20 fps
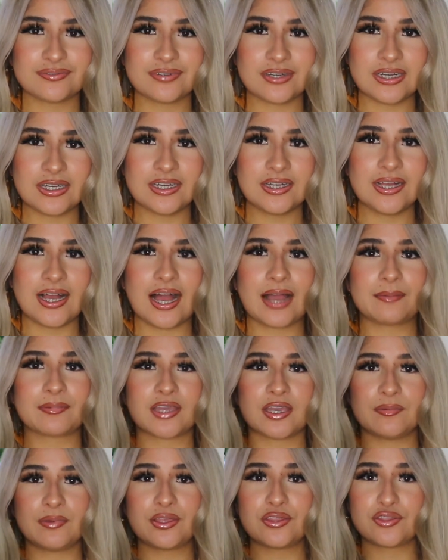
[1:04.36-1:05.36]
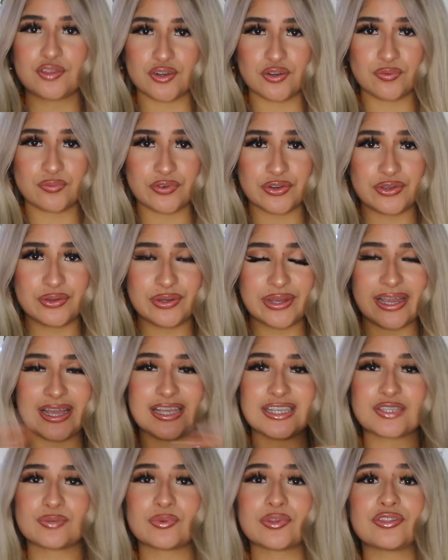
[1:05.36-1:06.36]
of all, I'm coming through for you
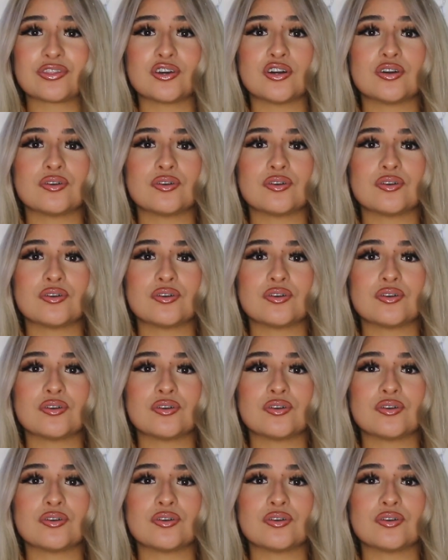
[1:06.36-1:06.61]
guys with the